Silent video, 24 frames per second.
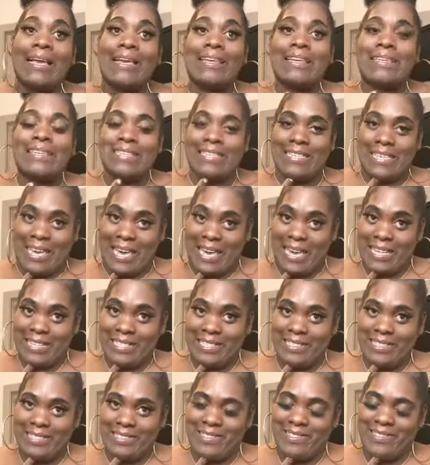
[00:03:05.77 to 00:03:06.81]

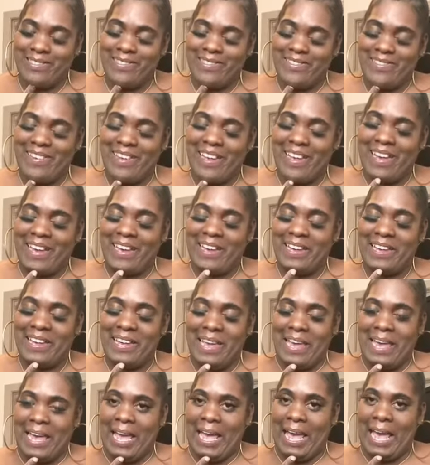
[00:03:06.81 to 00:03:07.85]
Yes, okay.
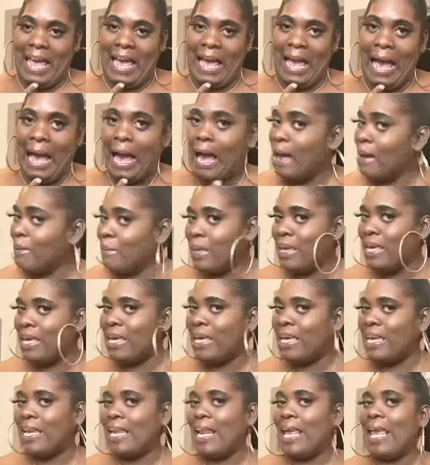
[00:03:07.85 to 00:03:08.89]
I
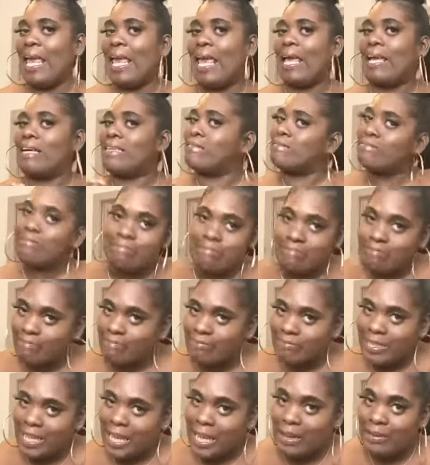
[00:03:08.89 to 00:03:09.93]
mean,
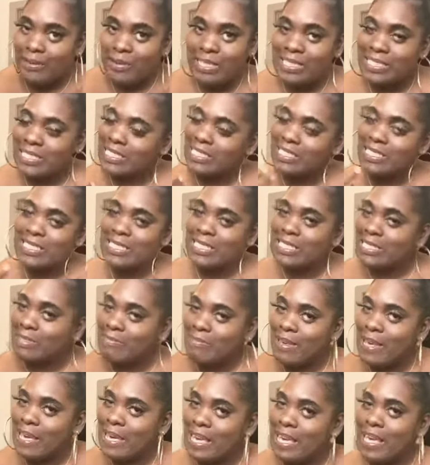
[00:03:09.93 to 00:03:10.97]
it wasn't just
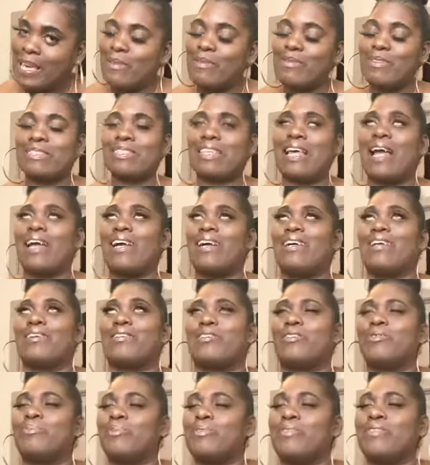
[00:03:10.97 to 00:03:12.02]
me. It was like a
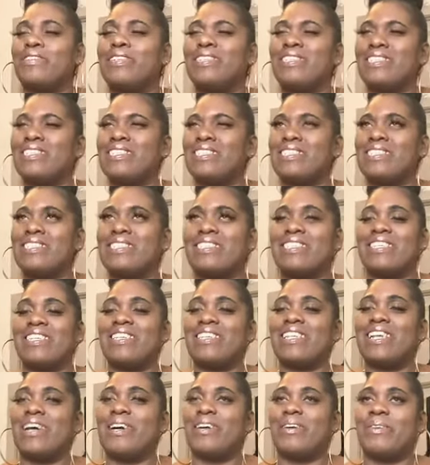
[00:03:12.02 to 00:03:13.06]
group of us, you
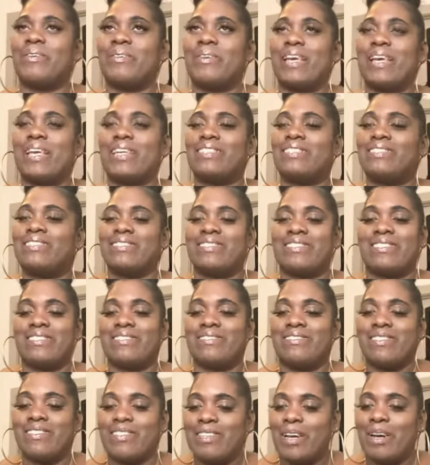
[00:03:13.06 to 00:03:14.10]
know, and
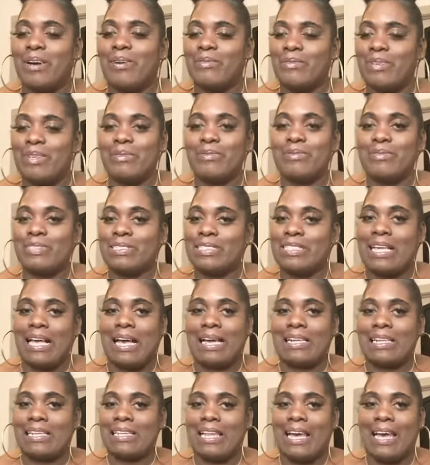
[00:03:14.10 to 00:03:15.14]
you know, it was
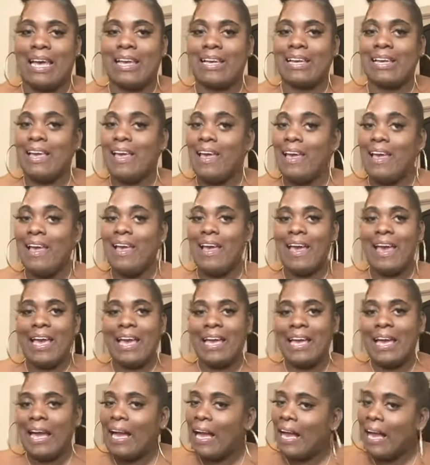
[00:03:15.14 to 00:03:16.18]
kind of like,
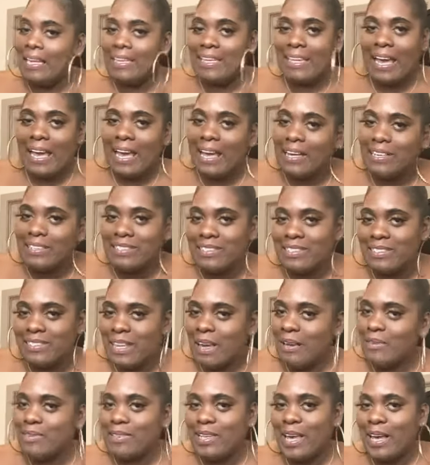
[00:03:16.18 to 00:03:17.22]
hey, I got the answers.
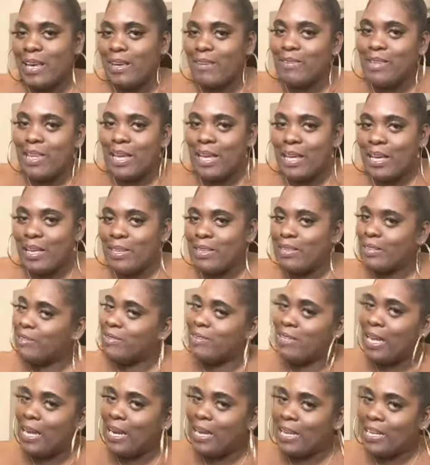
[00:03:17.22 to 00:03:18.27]
I was like, you need
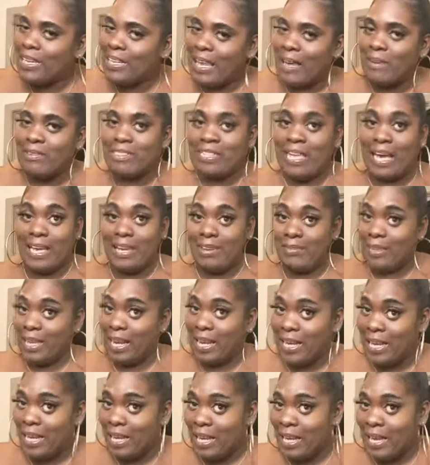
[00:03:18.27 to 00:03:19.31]
it. They was like, you
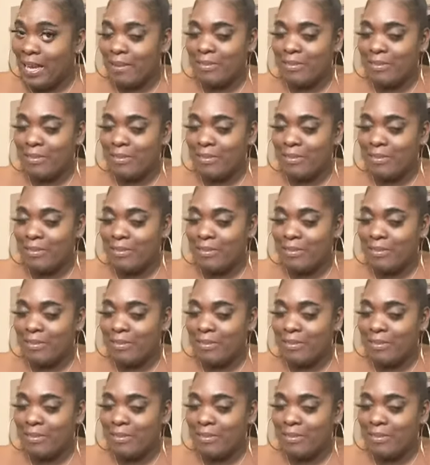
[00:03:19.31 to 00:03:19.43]
need it.